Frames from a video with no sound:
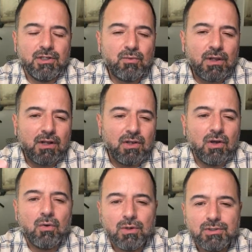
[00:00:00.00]
You want to
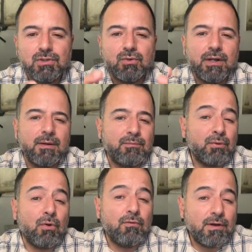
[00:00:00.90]
know what your credit
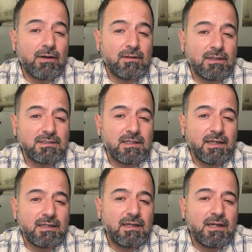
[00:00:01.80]
profile looks
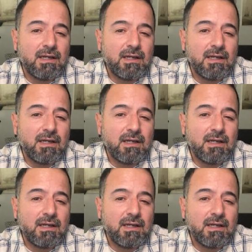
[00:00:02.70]
like.